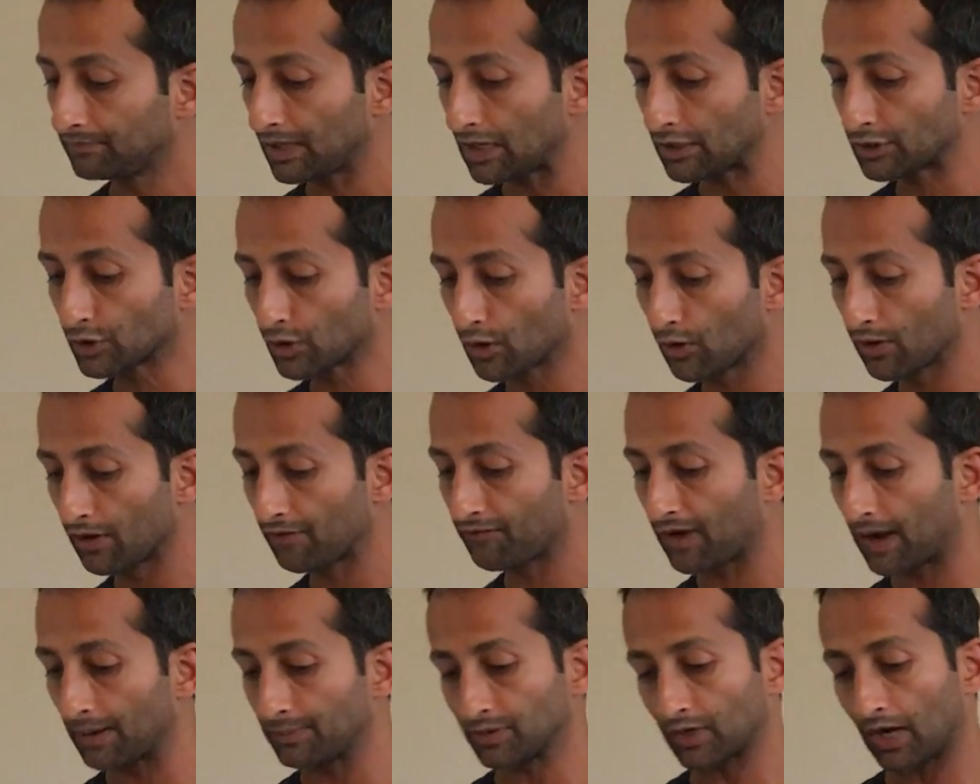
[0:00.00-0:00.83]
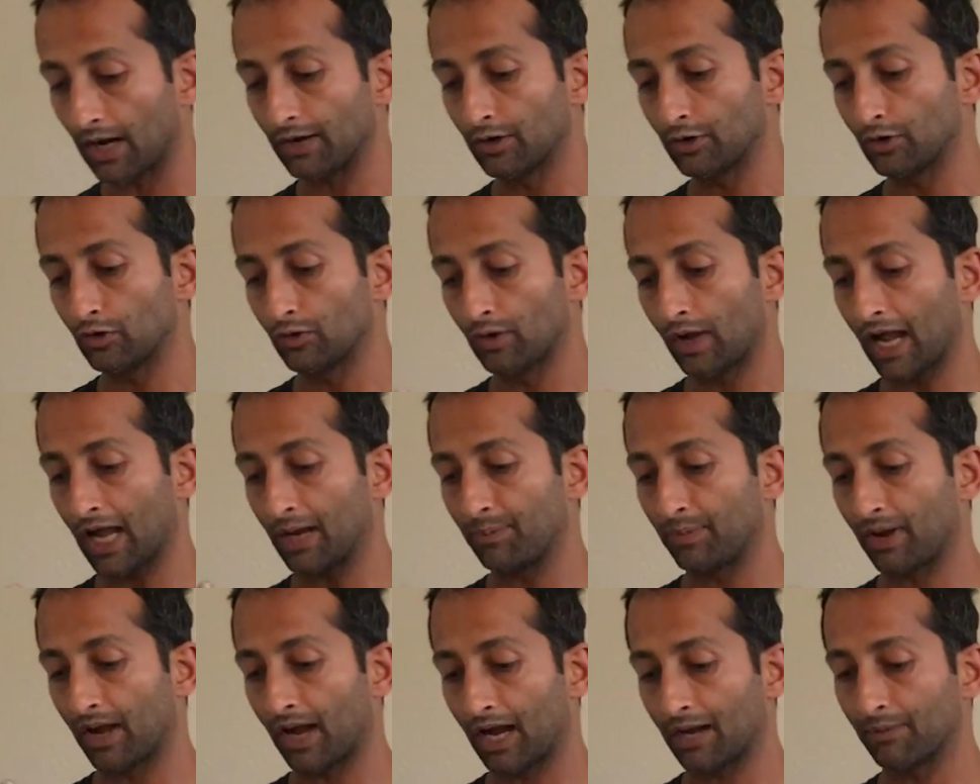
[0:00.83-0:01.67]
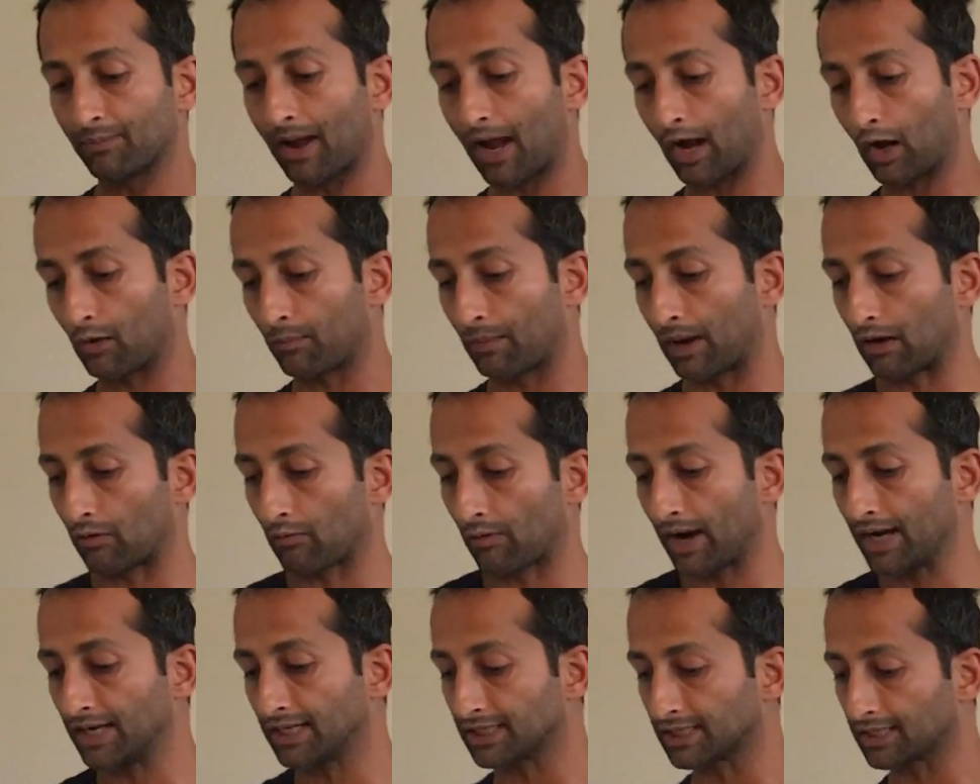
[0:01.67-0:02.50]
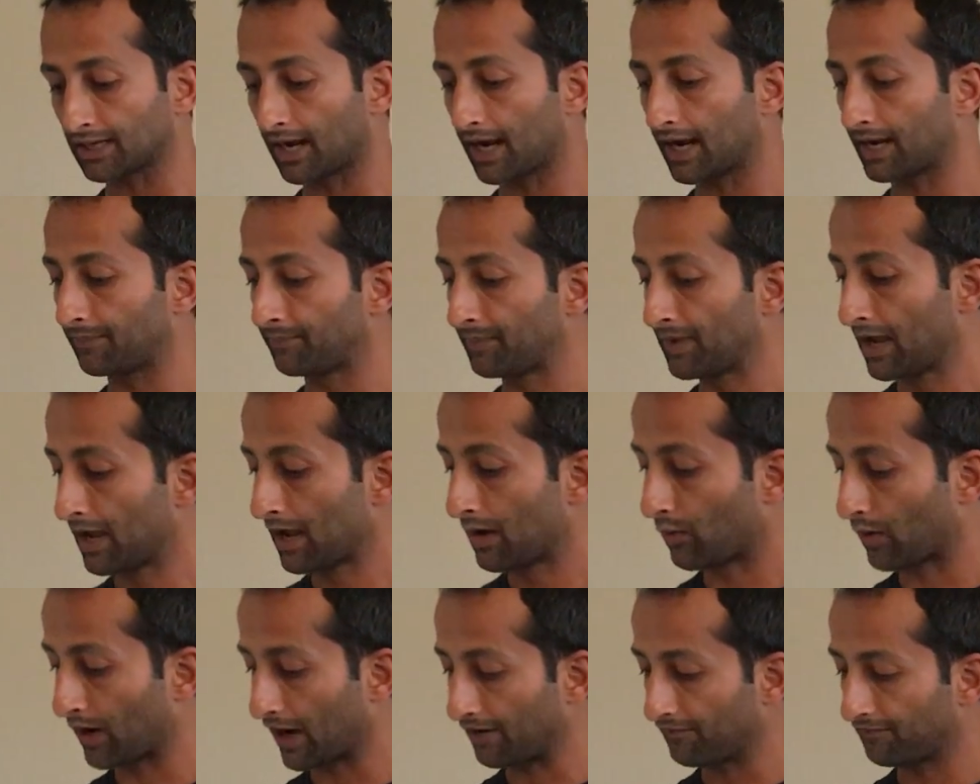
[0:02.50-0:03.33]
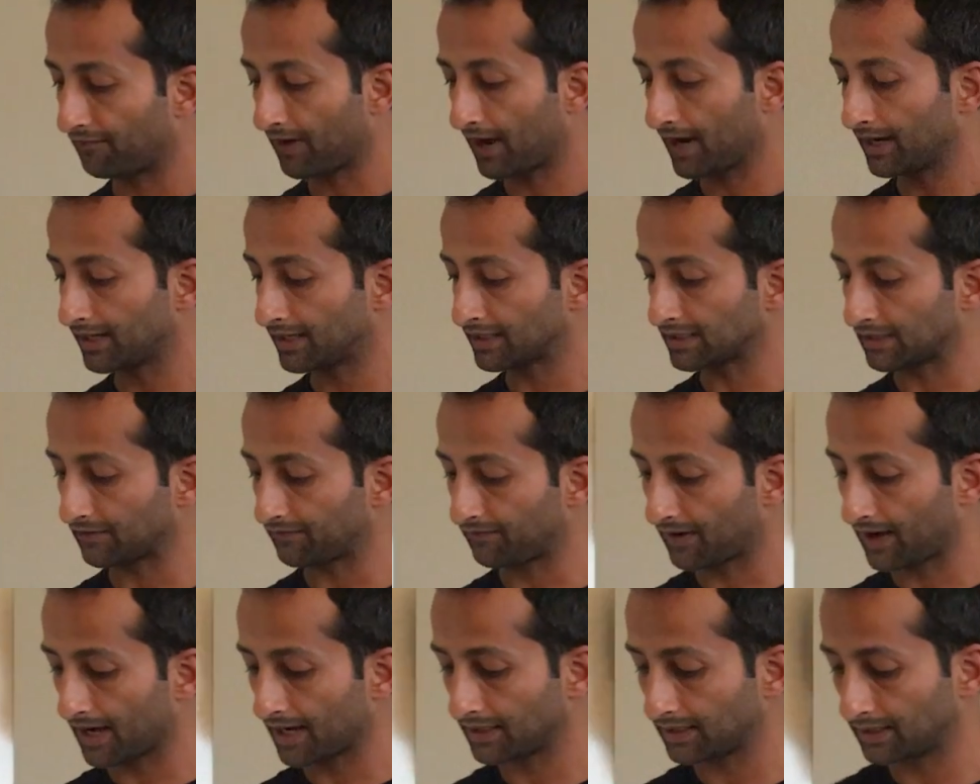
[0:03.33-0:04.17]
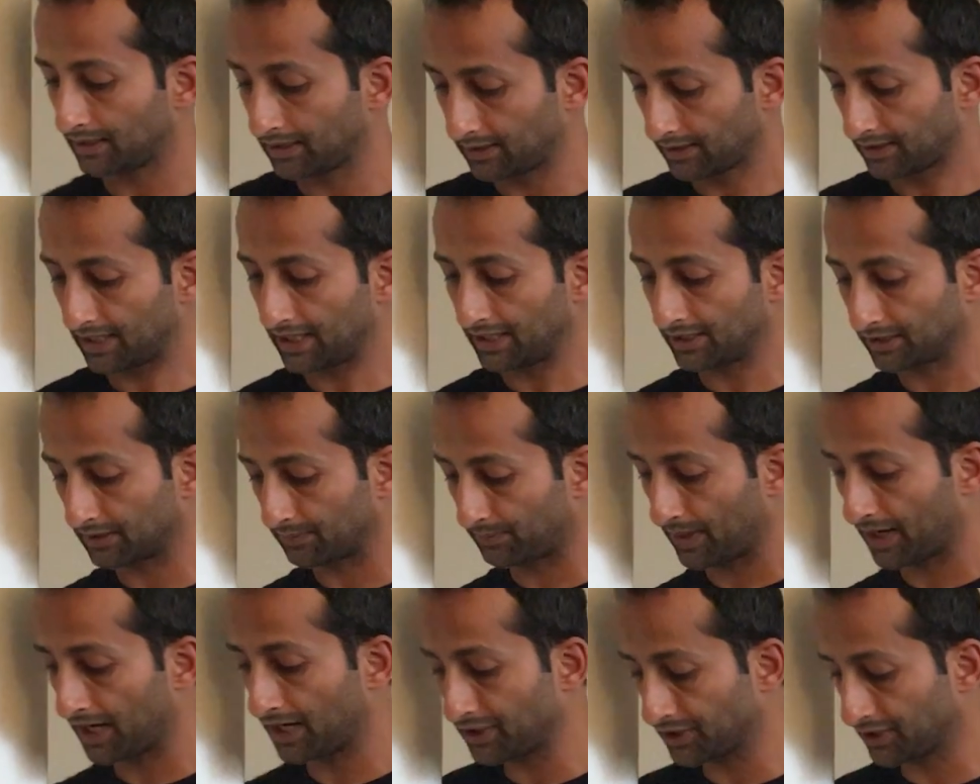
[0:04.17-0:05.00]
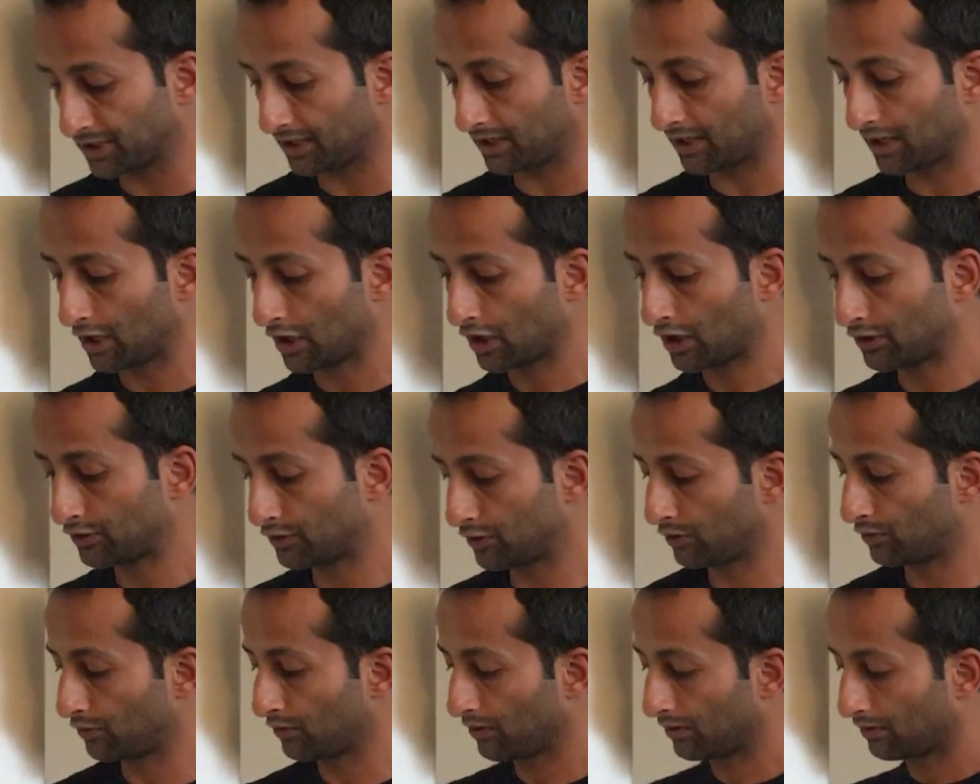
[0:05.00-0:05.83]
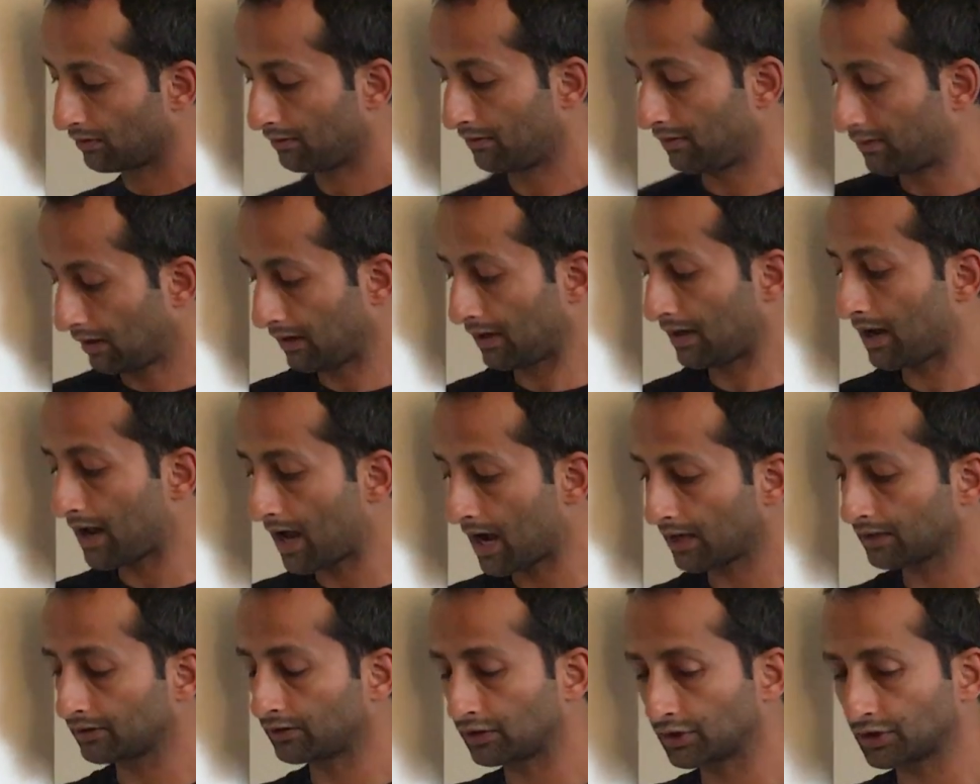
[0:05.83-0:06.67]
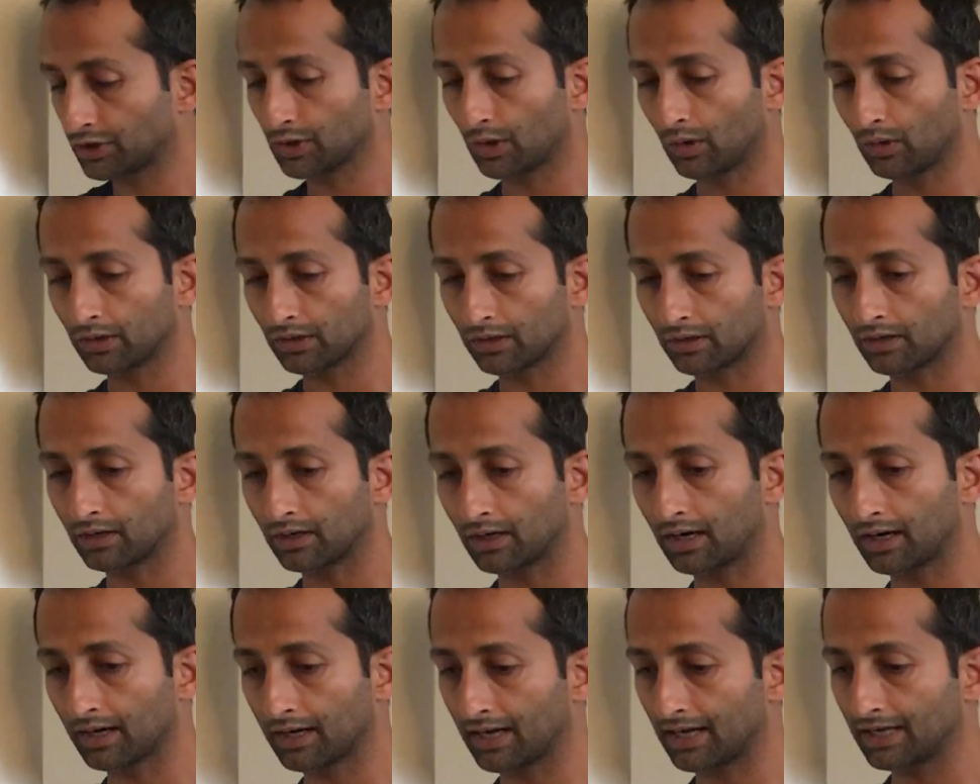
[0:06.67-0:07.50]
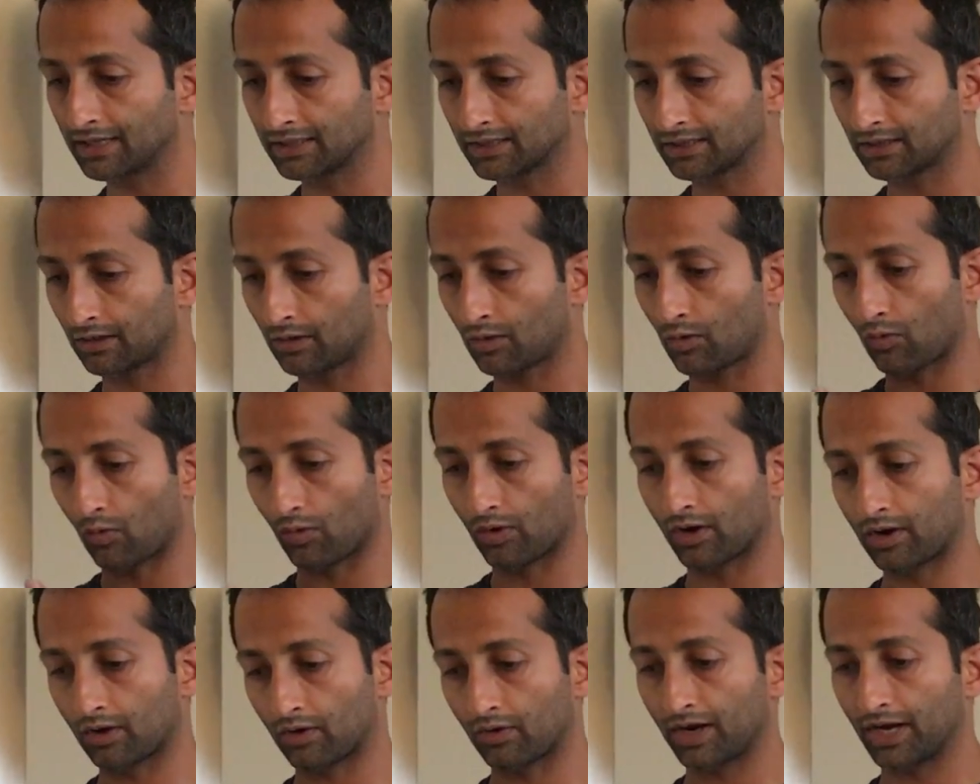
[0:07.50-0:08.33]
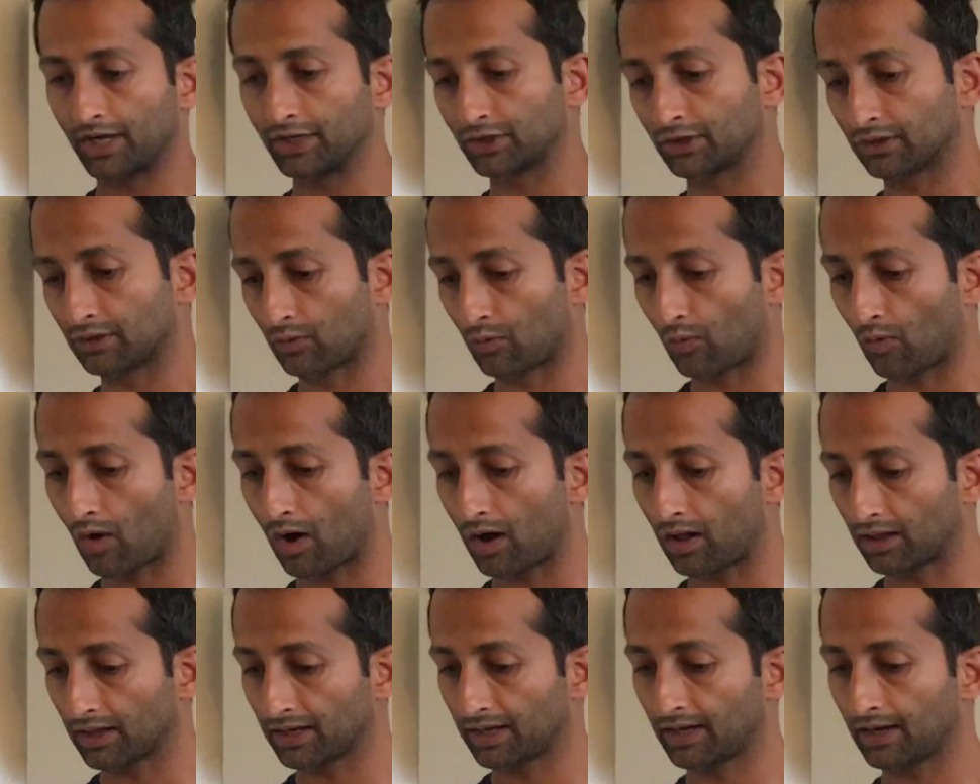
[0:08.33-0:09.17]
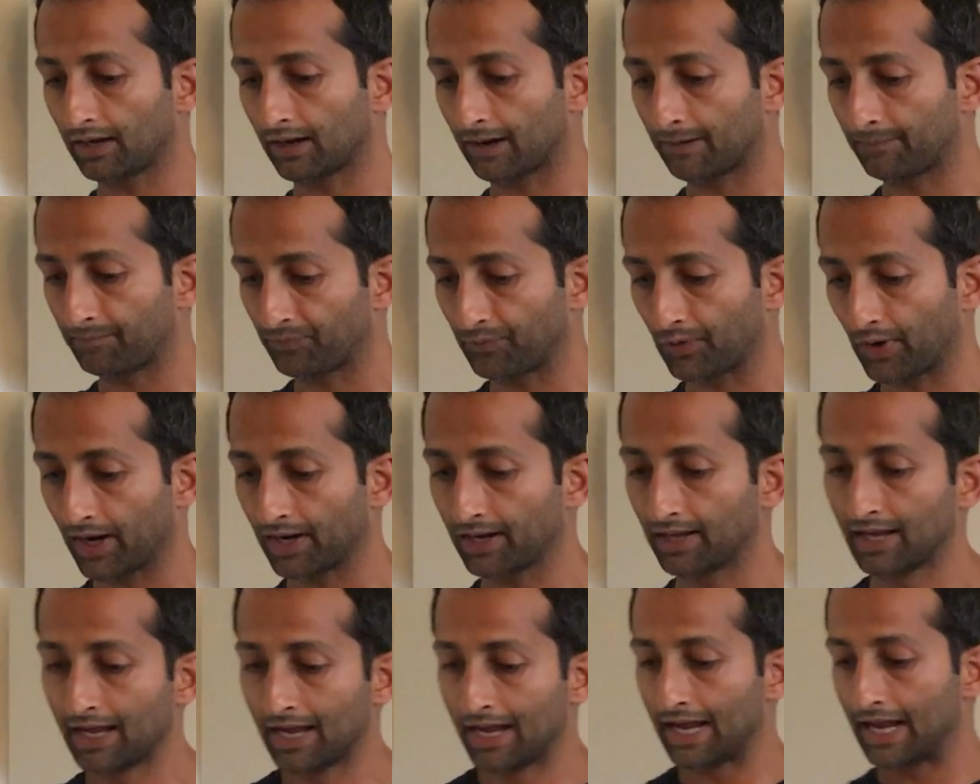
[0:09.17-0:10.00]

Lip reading: So if I'm trying to do a hand behind back on my right side, what I find is if I teach the patient to block the shoulder against the corner or edge of the wall here, right?